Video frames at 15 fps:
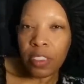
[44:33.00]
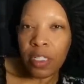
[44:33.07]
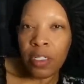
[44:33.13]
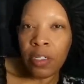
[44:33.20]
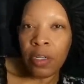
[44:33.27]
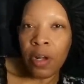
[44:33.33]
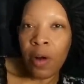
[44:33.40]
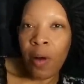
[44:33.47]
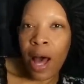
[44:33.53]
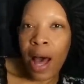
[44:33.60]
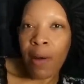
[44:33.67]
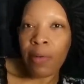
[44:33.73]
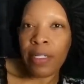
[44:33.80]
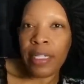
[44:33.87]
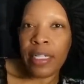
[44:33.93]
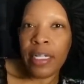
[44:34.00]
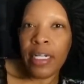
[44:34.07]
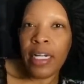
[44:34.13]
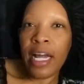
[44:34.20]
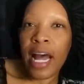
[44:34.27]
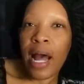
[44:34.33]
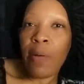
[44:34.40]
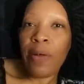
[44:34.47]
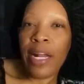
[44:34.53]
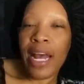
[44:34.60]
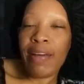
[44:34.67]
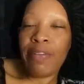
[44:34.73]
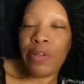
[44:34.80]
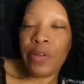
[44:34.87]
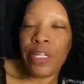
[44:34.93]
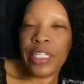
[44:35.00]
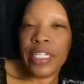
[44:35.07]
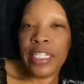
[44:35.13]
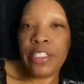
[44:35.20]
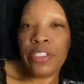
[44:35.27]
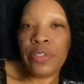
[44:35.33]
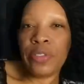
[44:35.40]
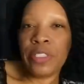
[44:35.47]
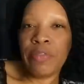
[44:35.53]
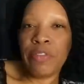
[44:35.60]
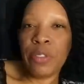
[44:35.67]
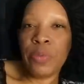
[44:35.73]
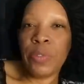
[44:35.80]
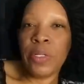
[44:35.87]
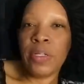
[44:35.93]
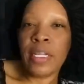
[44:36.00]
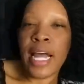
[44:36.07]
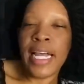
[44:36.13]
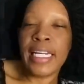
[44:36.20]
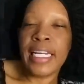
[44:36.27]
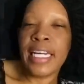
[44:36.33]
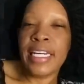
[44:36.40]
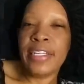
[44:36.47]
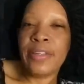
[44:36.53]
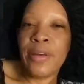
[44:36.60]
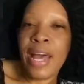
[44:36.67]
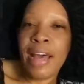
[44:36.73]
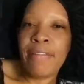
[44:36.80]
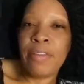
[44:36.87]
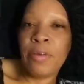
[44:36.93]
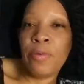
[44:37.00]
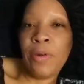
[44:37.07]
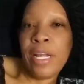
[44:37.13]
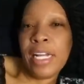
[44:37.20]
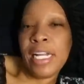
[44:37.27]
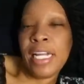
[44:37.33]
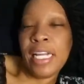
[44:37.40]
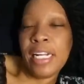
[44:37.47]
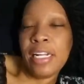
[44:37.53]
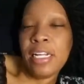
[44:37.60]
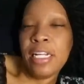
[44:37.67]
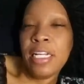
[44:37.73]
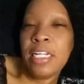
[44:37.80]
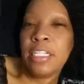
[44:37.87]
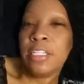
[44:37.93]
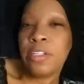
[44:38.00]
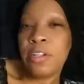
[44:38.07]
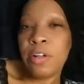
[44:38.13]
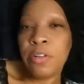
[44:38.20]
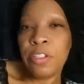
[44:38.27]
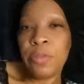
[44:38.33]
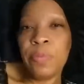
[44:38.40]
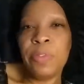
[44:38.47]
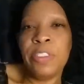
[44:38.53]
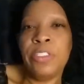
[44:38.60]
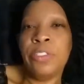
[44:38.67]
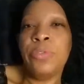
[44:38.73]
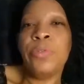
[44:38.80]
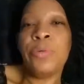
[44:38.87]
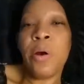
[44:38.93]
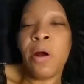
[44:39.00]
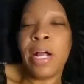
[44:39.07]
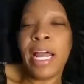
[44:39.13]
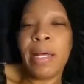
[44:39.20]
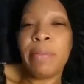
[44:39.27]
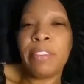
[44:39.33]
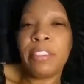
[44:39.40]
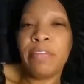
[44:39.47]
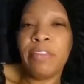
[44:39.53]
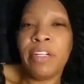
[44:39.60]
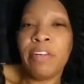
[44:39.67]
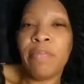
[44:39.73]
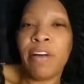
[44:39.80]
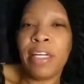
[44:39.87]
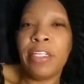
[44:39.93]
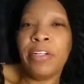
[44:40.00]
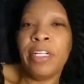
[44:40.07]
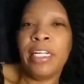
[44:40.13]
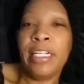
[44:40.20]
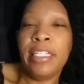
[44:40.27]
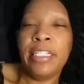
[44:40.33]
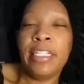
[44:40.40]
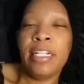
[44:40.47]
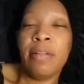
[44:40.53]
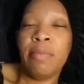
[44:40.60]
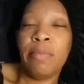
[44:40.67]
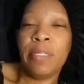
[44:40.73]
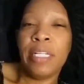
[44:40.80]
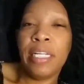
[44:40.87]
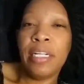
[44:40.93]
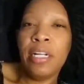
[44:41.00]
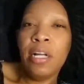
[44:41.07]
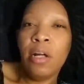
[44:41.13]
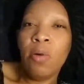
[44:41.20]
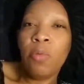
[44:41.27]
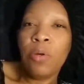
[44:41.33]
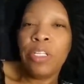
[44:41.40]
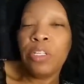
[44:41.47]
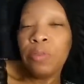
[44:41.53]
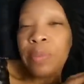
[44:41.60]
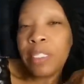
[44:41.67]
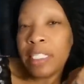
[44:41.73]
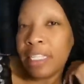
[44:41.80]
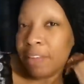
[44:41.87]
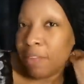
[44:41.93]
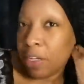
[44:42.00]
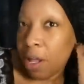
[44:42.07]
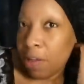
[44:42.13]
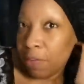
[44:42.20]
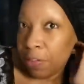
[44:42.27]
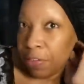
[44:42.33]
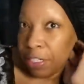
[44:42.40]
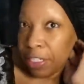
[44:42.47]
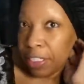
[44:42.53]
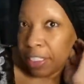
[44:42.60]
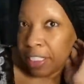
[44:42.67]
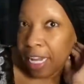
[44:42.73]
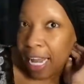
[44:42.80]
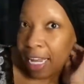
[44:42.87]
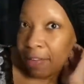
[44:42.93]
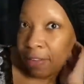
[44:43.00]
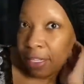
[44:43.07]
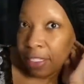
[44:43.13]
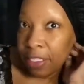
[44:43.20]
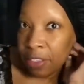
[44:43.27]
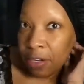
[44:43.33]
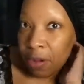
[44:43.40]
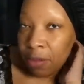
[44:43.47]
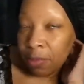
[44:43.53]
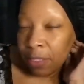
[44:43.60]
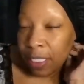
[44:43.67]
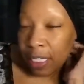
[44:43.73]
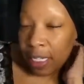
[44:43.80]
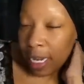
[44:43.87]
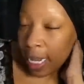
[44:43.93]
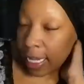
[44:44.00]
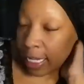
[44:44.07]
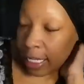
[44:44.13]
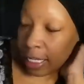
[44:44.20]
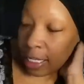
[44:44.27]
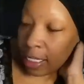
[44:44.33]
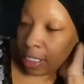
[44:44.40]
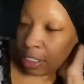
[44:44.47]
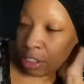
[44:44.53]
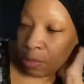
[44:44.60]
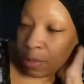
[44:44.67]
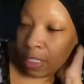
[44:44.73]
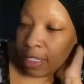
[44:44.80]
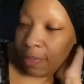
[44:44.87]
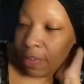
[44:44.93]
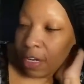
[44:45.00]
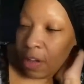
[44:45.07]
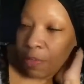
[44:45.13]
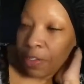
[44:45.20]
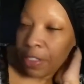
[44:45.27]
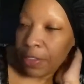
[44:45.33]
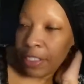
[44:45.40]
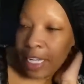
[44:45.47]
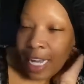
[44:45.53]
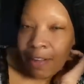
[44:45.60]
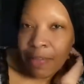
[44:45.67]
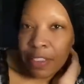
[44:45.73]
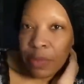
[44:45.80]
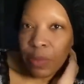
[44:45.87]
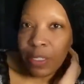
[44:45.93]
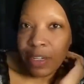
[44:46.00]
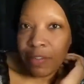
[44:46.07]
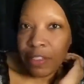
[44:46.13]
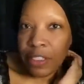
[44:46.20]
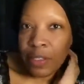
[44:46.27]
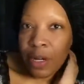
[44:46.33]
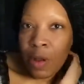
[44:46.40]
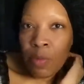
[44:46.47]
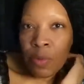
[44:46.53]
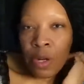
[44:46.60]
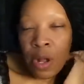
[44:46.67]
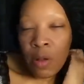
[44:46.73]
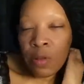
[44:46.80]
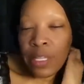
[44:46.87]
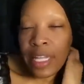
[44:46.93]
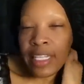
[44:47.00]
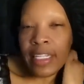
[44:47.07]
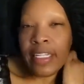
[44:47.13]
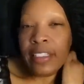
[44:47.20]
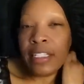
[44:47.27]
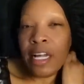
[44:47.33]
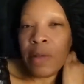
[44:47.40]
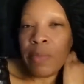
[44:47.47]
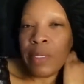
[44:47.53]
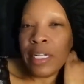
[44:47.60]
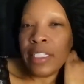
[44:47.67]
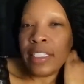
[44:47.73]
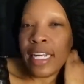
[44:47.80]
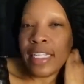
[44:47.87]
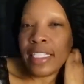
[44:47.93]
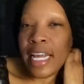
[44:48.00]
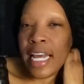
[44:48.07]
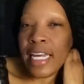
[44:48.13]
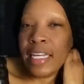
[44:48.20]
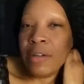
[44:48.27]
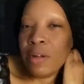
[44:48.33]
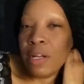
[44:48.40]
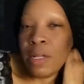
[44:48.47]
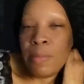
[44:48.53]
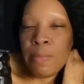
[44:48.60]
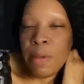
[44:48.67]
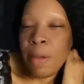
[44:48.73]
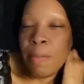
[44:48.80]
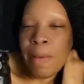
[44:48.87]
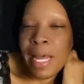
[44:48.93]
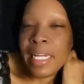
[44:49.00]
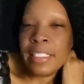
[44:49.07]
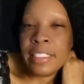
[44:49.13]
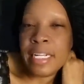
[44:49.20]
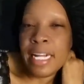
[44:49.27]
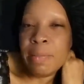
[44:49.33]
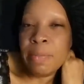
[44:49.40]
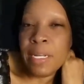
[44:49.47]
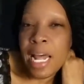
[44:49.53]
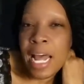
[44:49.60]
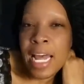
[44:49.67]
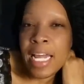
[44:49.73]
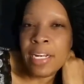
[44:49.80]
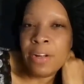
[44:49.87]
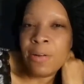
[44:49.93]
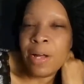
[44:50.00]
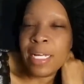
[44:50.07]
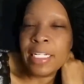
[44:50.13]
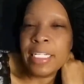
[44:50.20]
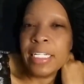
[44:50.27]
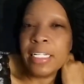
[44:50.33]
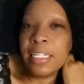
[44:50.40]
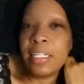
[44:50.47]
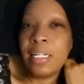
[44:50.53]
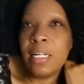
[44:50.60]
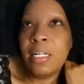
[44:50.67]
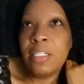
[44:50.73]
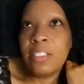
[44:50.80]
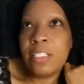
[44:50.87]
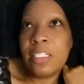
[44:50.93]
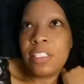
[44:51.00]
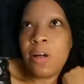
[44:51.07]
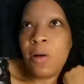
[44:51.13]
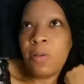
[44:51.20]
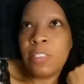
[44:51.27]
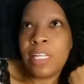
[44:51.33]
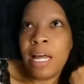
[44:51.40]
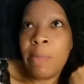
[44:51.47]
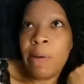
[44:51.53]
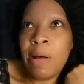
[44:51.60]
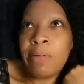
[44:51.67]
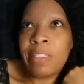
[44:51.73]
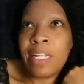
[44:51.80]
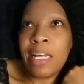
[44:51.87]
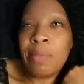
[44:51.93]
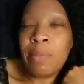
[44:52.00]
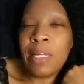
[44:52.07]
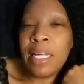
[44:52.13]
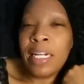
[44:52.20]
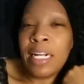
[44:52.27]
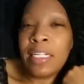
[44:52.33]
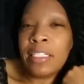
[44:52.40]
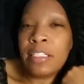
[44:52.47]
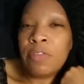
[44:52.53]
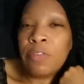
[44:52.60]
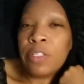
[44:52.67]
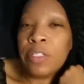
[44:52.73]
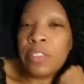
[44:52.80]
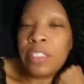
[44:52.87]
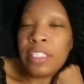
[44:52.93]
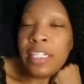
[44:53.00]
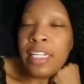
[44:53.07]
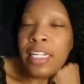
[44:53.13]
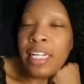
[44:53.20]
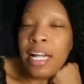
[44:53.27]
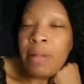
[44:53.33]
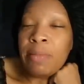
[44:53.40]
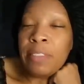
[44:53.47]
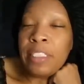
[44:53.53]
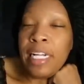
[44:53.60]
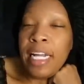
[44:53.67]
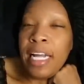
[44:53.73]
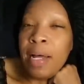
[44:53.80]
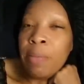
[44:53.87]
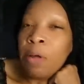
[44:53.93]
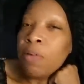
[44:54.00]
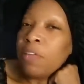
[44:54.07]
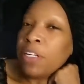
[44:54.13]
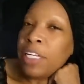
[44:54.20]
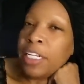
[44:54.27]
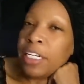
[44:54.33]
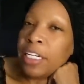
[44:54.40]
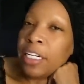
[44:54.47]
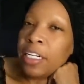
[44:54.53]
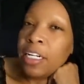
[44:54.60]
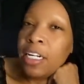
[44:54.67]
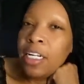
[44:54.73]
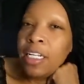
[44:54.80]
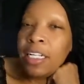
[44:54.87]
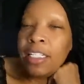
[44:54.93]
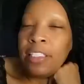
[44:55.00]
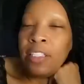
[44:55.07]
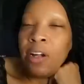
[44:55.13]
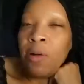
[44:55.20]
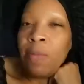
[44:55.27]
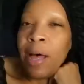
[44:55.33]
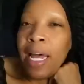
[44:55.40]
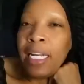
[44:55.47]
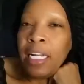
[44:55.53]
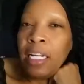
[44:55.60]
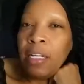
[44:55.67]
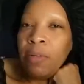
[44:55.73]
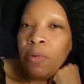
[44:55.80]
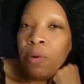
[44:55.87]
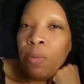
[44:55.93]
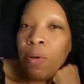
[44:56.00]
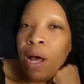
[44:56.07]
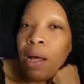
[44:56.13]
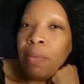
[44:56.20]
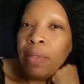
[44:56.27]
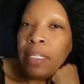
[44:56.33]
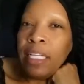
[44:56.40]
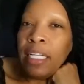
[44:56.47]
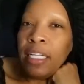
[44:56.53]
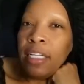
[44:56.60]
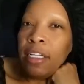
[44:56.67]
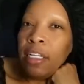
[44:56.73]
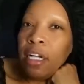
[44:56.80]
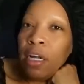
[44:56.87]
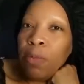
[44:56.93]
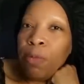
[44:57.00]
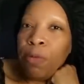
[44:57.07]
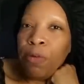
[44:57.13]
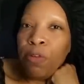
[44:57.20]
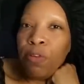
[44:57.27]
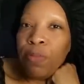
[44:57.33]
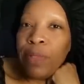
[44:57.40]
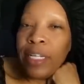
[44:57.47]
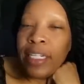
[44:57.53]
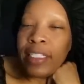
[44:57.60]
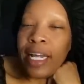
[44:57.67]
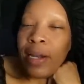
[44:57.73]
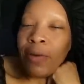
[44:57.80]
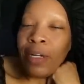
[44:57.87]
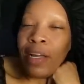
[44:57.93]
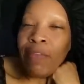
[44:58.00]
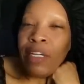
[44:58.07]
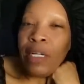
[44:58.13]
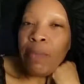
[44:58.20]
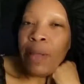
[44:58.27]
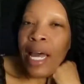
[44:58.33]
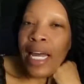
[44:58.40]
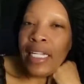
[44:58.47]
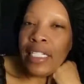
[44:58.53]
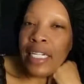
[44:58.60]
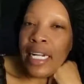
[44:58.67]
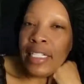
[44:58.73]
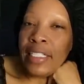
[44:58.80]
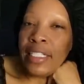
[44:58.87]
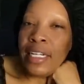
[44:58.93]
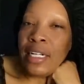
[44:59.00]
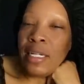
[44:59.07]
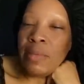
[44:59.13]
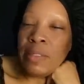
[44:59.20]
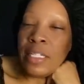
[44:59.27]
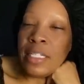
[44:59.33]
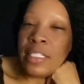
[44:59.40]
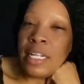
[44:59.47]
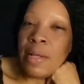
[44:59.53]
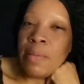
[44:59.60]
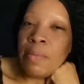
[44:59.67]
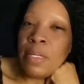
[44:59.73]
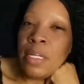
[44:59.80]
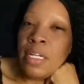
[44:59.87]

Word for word: you know i would i would have the credentials if you will like yeah you have the credit you know you you are able to verify your income but when you've been living off of your savings you know what i'm saying like you've been living off of your savings or whatever you don't know that these companies they take a, a bank statement i had no idea this whole time i was like man i just feel stuck i'm stay i'm over here because nobody will probably approve me because I don't have any paycheck stubs because I'm